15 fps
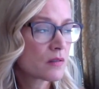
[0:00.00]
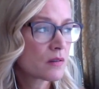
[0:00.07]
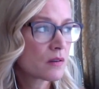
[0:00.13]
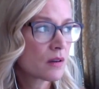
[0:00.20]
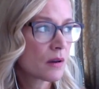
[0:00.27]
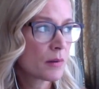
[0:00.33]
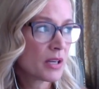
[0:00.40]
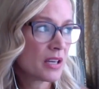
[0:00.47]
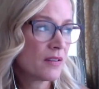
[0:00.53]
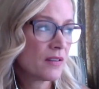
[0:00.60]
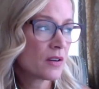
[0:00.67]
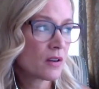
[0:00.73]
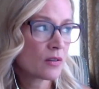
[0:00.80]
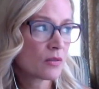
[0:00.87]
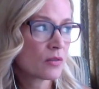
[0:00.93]
even
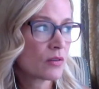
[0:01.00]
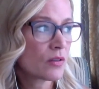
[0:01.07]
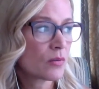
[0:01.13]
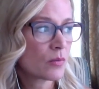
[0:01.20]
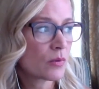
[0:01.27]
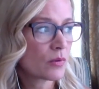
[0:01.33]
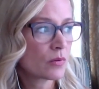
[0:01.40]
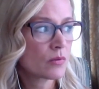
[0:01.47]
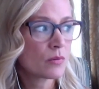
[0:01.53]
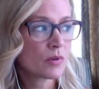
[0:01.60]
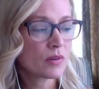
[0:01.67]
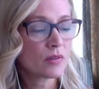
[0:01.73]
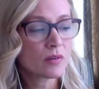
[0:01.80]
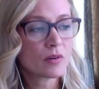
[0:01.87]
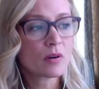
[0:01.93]
on earth,
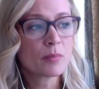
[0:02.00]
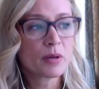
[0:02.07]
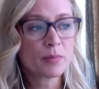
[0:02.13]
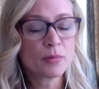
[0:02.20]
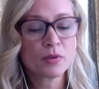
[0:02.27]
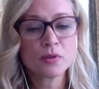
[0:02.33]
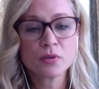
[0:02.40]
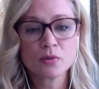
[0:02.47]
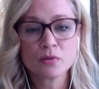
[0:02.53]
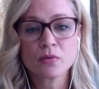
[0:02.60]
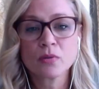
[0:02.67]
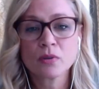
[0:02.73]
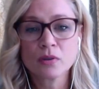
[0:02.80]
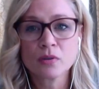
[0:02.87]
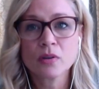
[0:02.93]
there are people who
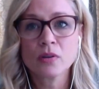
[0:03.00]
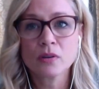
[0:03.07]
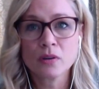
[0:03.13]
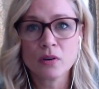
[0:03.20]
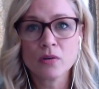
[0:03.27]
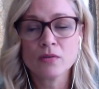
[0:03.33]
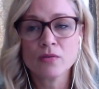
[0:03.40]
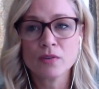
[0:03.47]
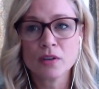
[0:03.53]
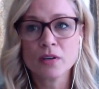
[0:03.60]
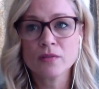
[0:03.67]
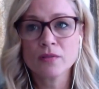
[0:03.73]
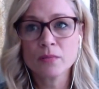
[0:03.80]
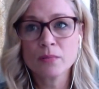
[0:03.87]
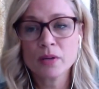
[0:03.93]
you can go in front of
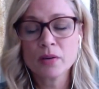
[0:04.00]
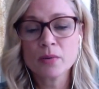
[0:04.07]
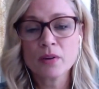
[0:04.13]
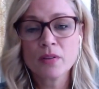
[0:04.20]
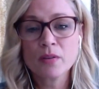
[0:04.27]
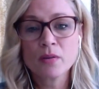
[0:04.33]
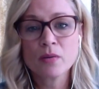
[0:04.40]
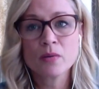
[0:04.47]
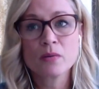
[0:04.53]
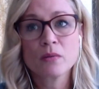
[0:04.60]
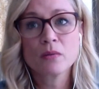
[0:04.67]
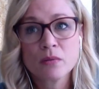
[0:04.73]
and be with who